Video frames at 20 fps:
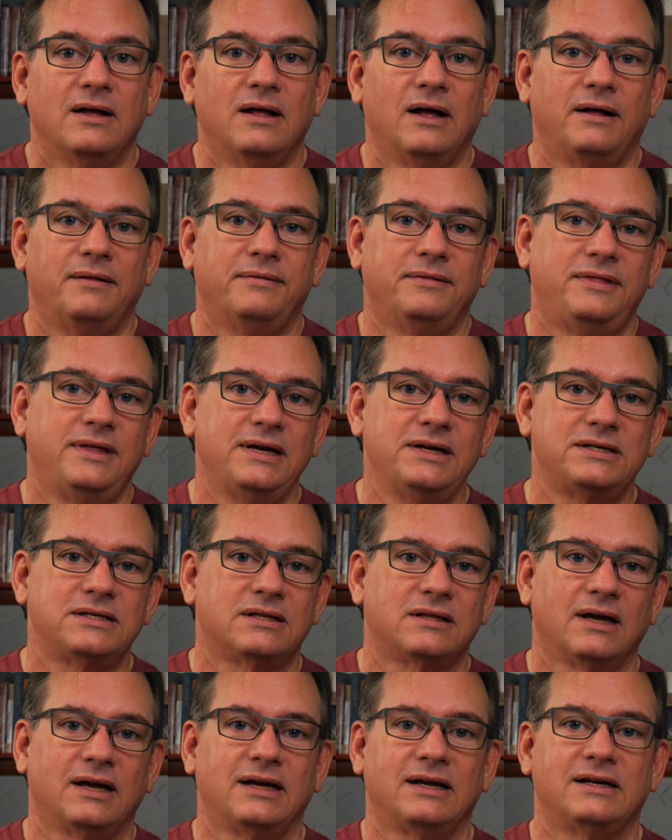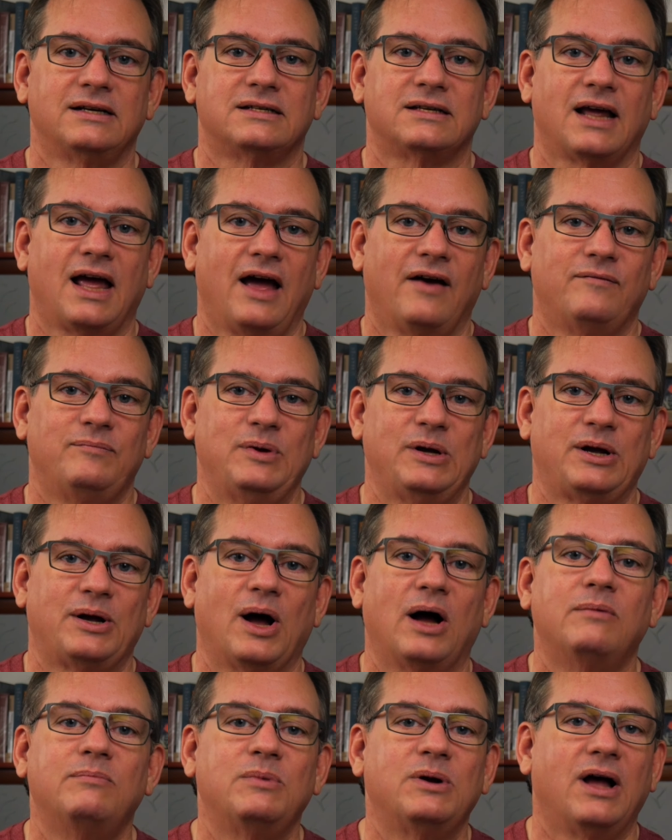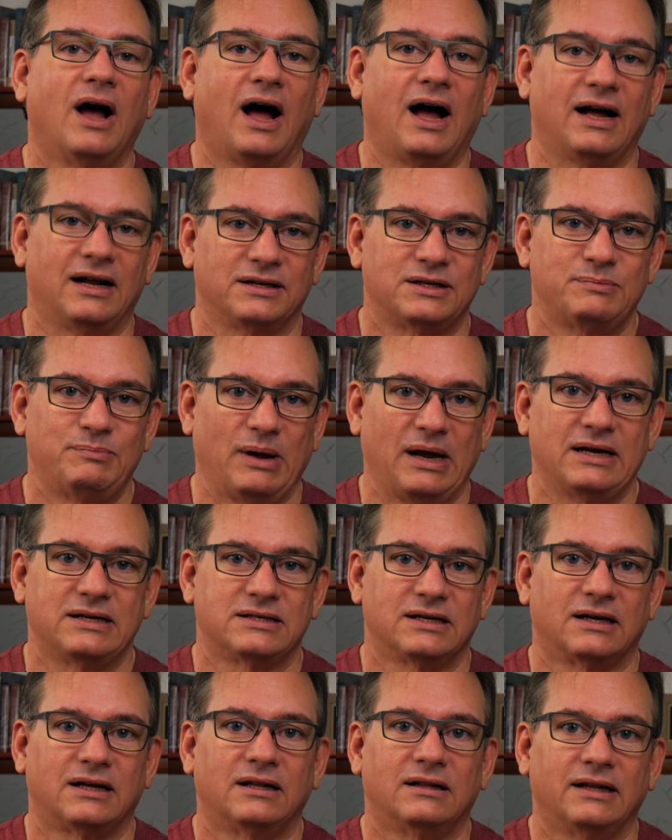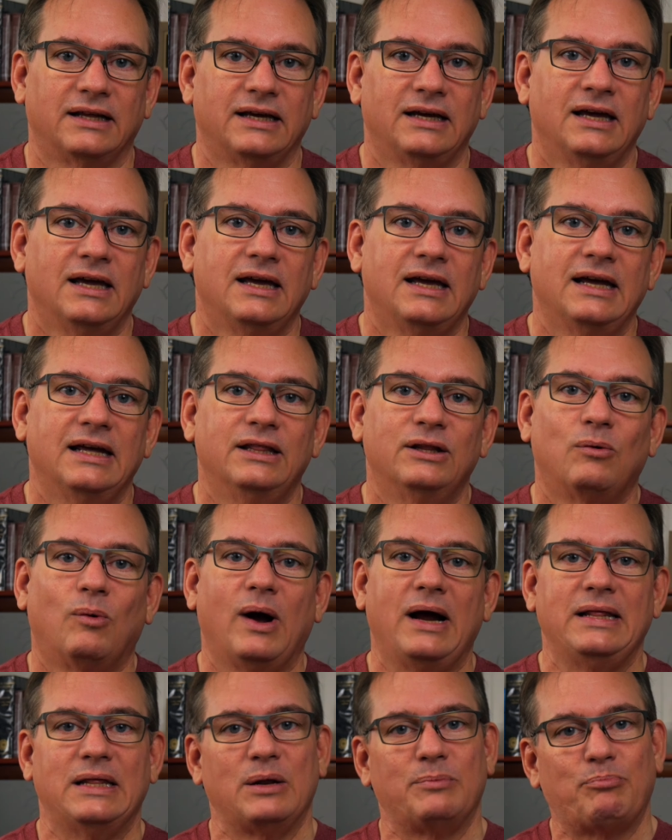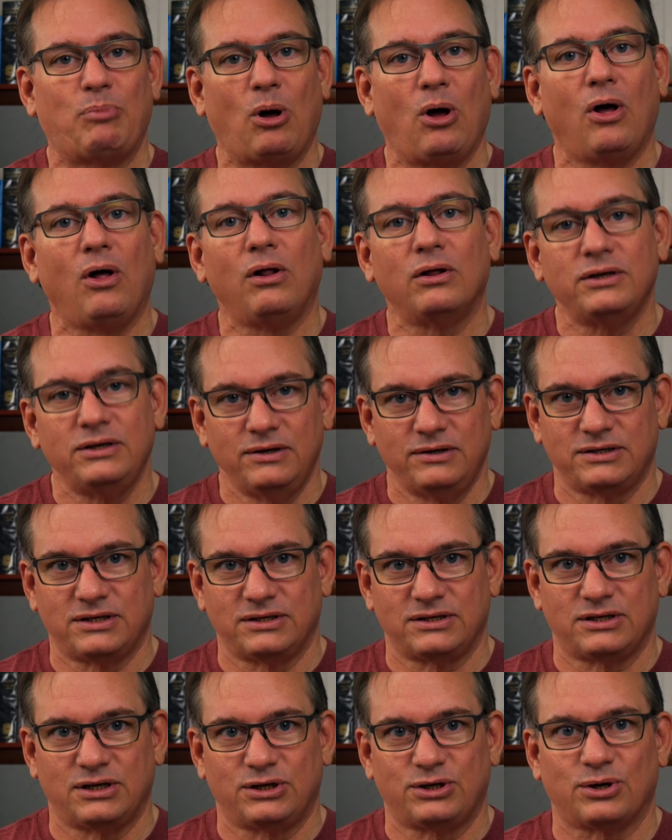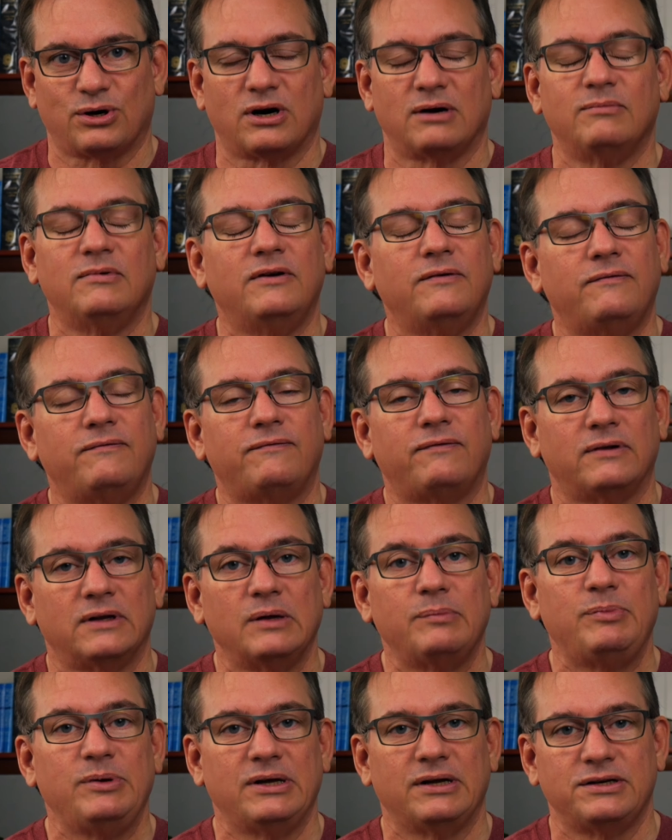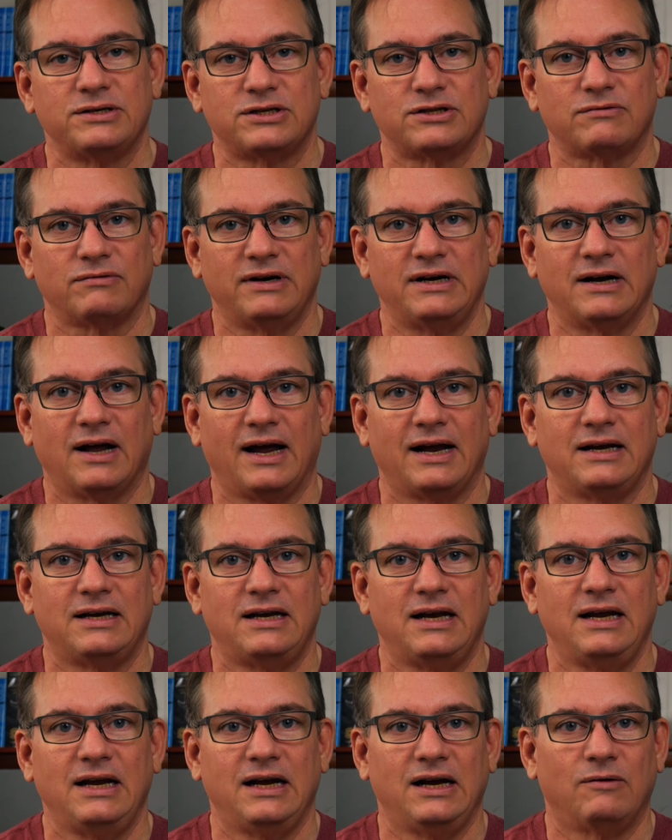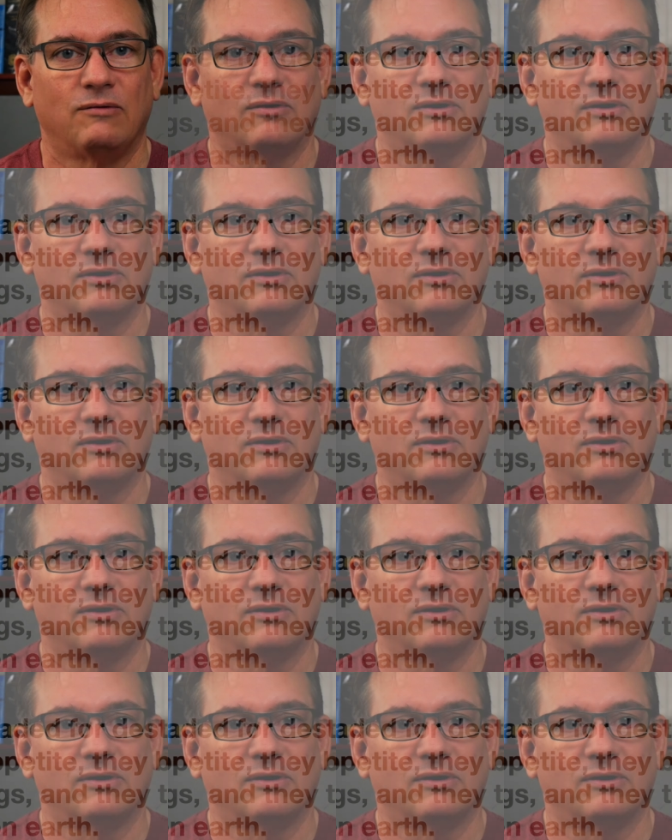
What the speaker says: These things have become gods, basically, in the way that Paul uses the term in Philippians 3:19,